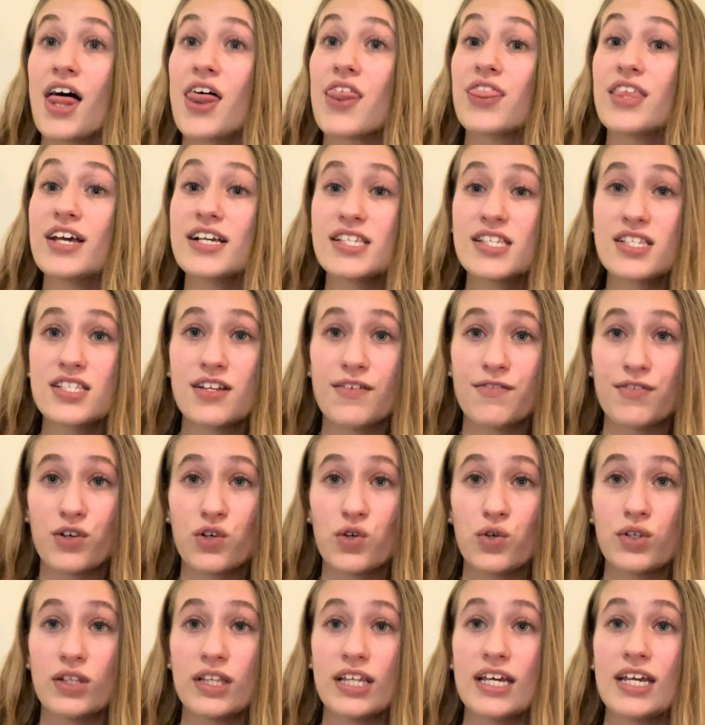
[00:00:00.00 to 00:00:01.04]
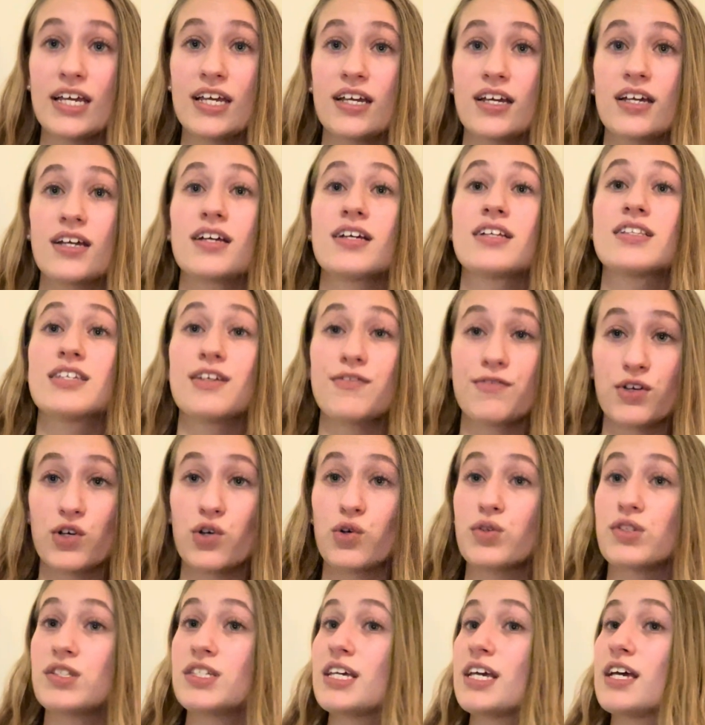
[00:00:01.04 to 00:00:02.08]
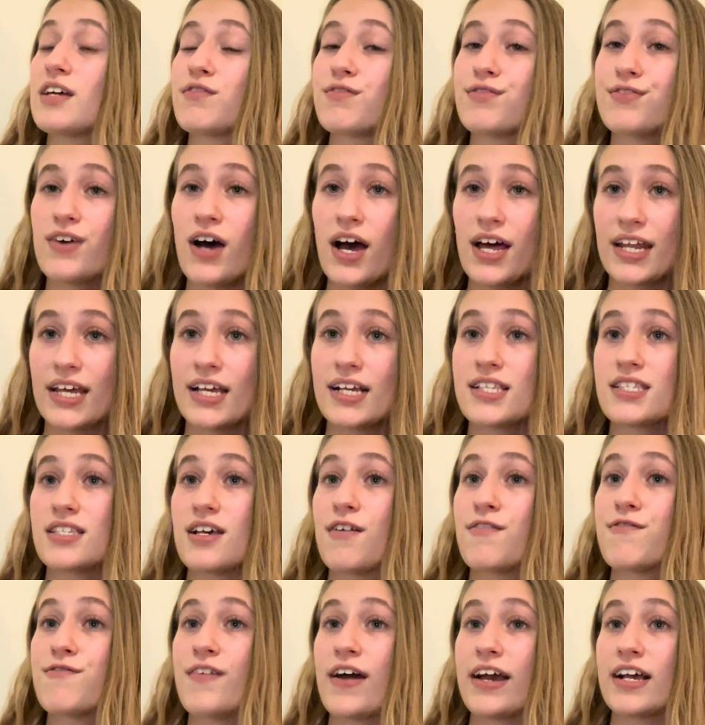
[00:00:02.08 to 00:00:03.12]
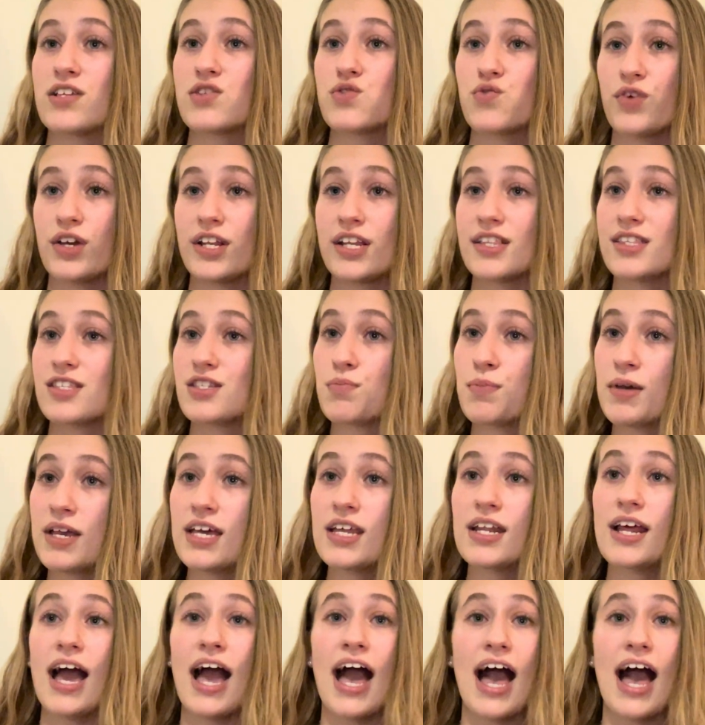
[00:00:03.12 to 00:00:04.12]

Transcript: This difficulty in phonics affects reading speed,